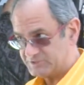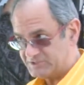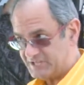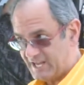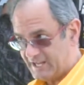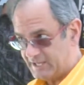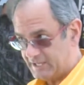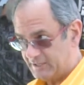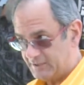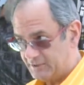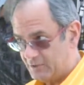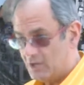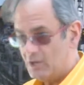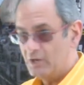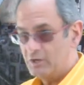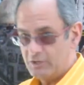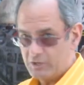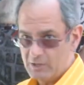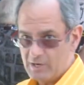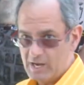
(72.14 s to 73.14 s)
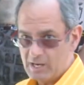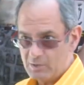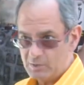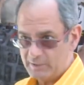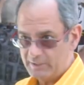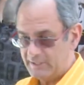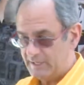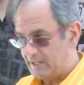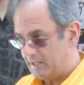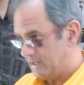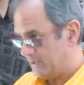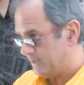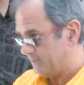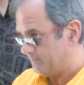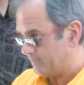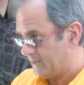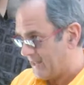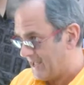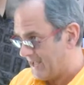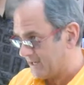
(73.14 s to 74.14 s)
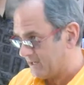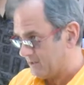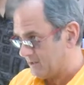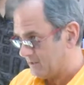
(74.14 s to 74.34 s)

second, you're not going to get any black,